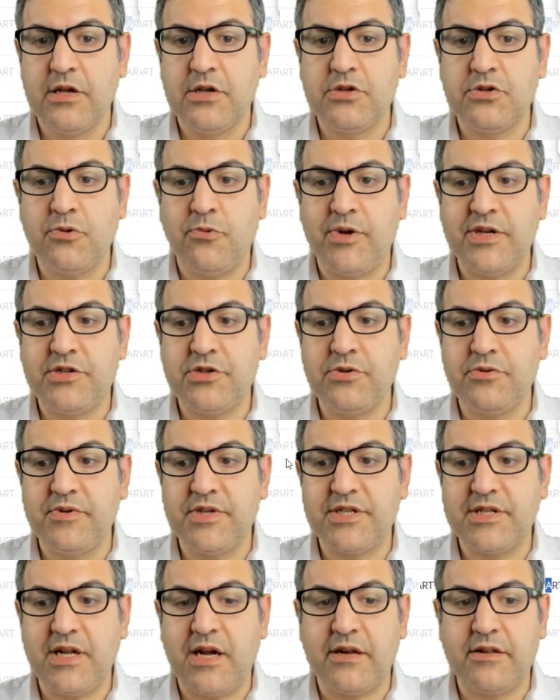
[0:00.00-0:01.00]
So once you
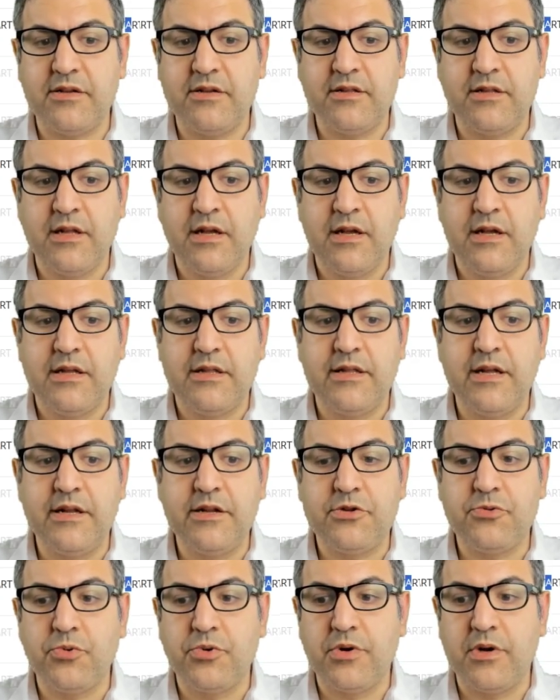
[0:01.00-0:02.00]
restart it, then
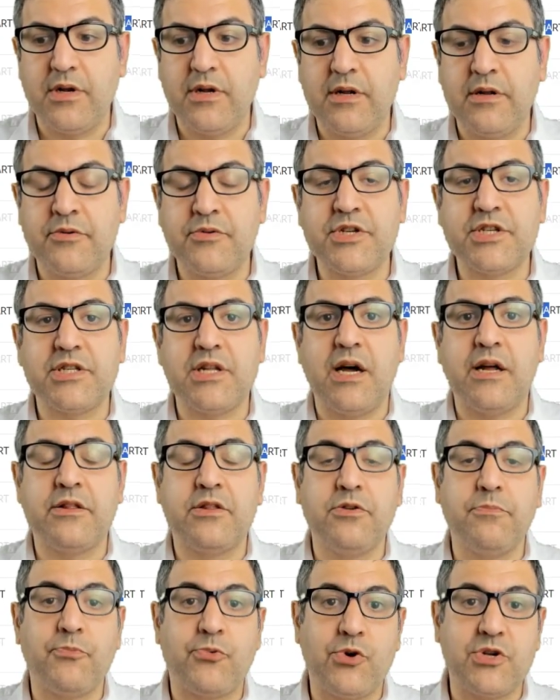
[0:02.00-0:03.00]
it will
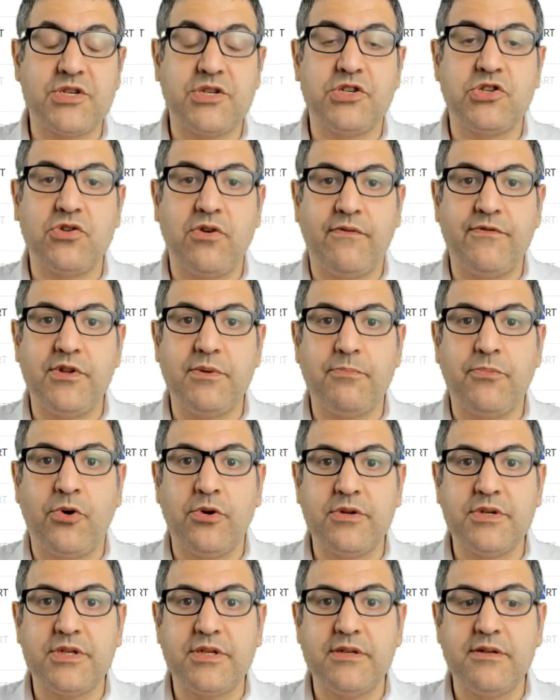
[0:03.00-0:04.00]
restart the process of the
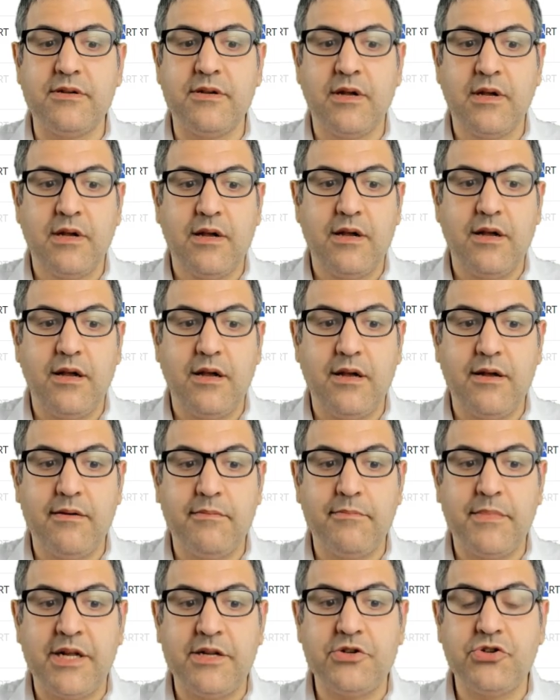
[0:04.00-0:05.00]
policy
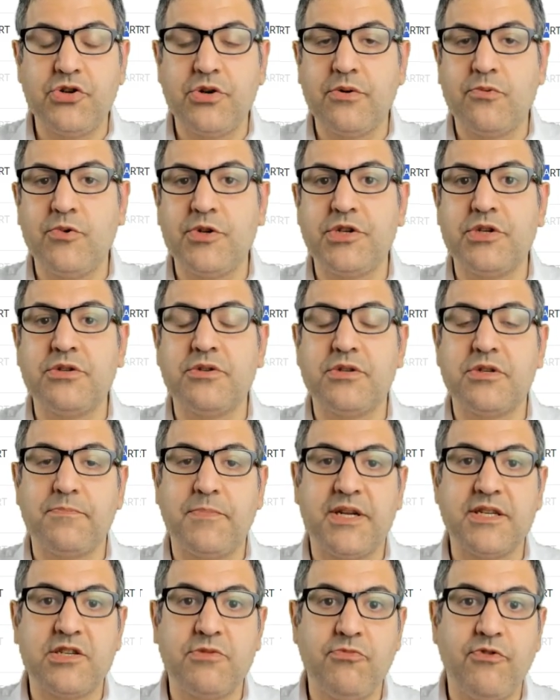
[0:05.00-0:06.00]
manager, which is
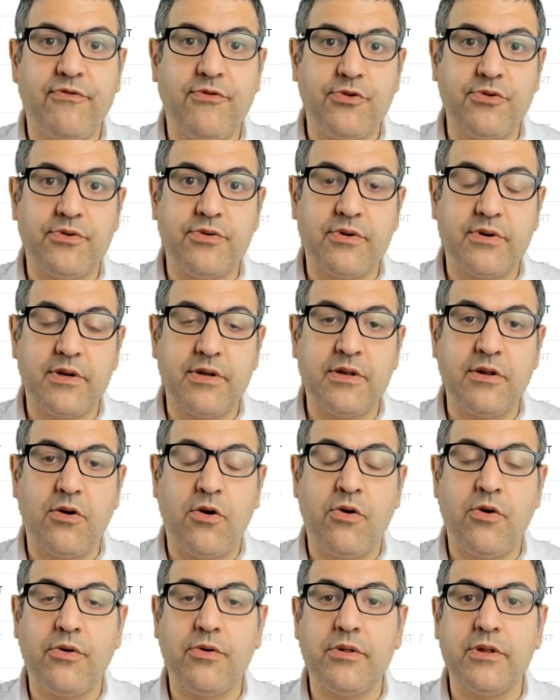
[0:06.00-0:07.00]
responsible for
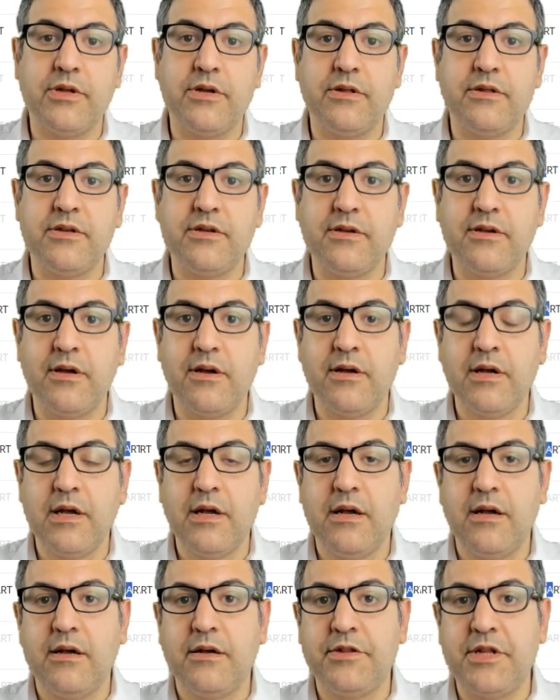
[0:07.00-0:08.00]
all the
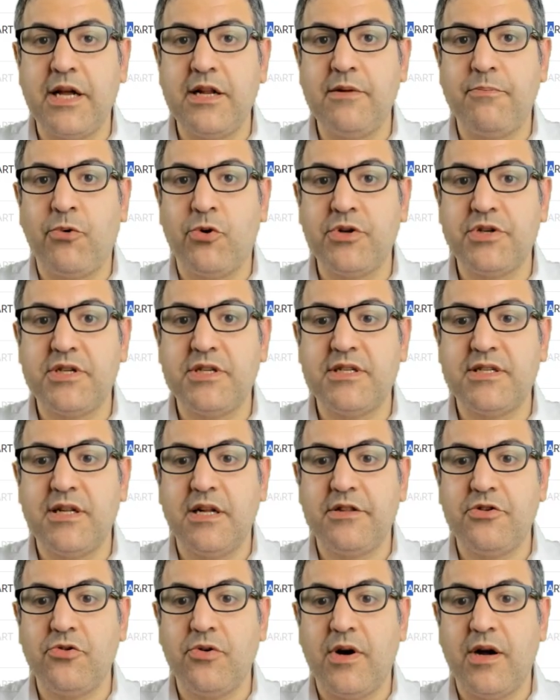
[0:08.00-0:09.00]
daily policies
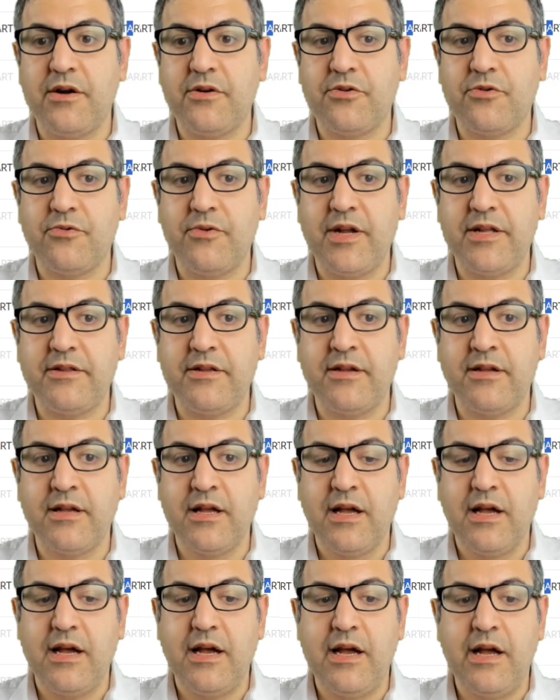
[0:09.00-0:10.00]
that you are creating.
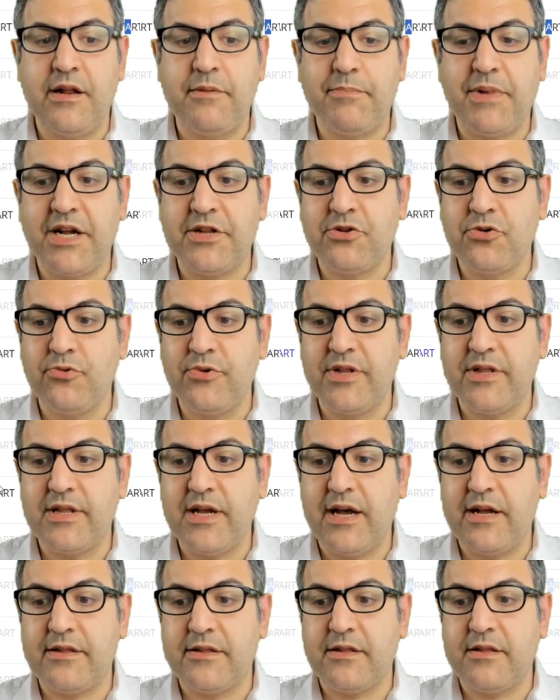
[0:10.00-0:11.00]
And by doing
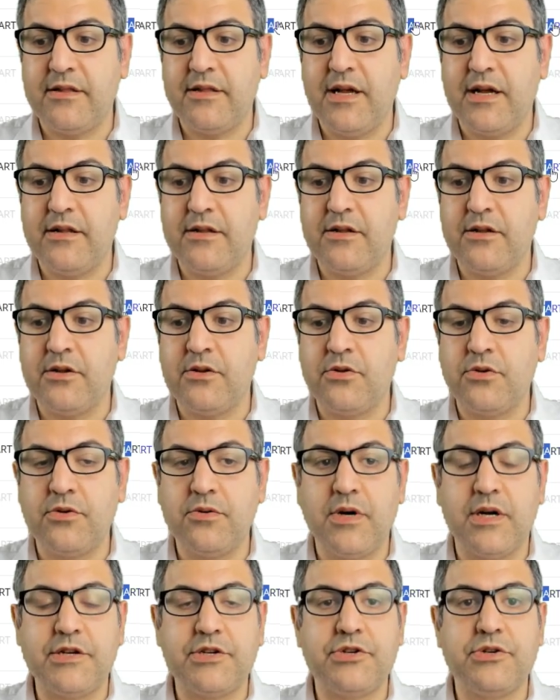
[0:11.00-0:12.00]
that, then
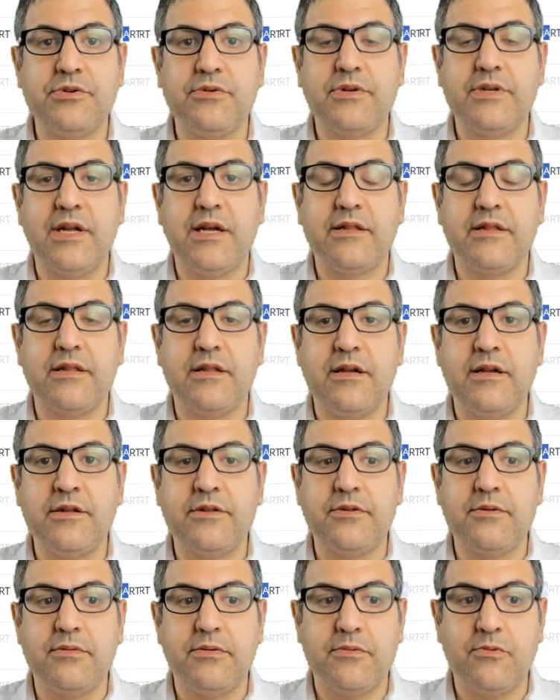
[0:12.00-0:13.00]
you are sure that
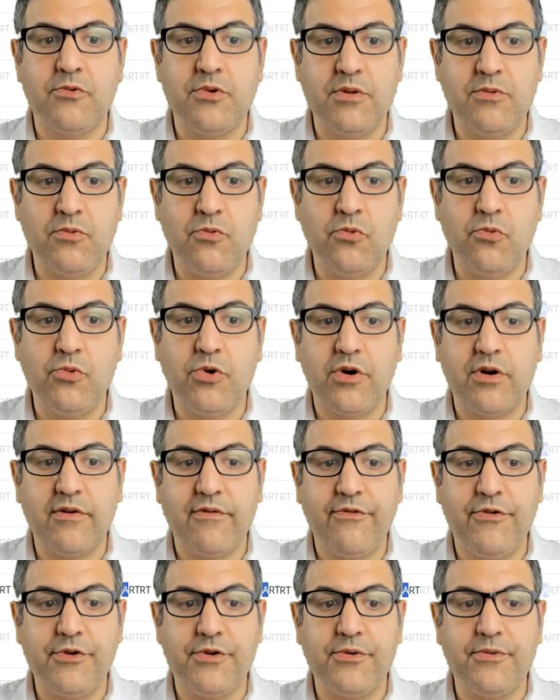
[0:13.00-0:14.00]
it will work
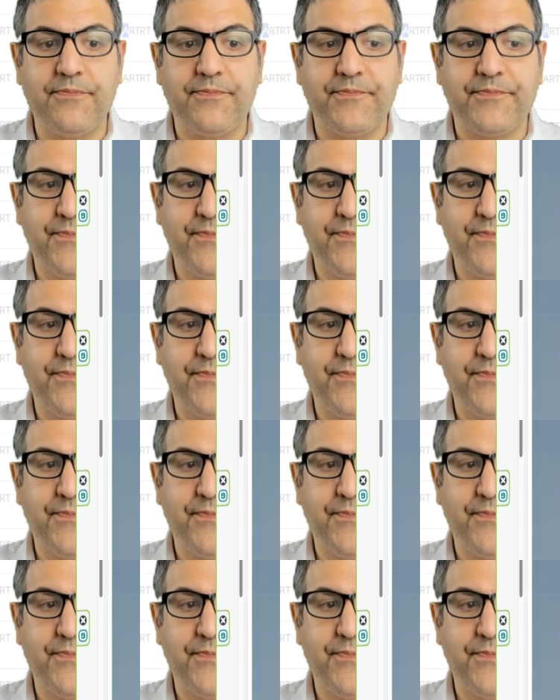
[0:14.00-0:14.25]
for you.